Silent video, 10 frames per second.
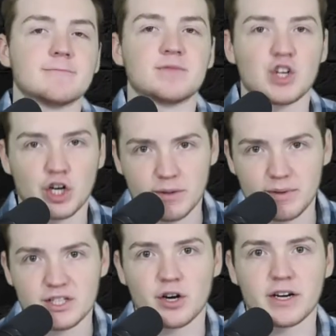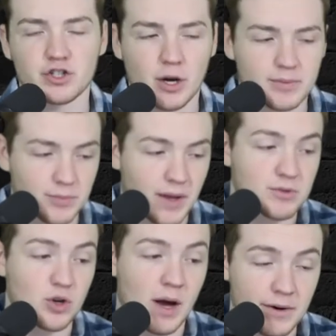they're going to be starting to drop some
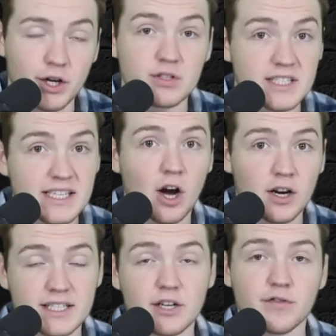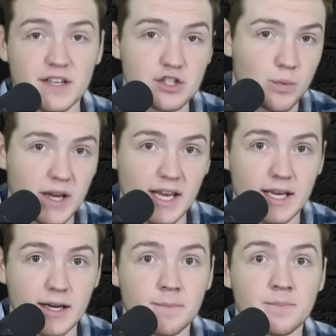games. So I'm going to go Seahawks here this week,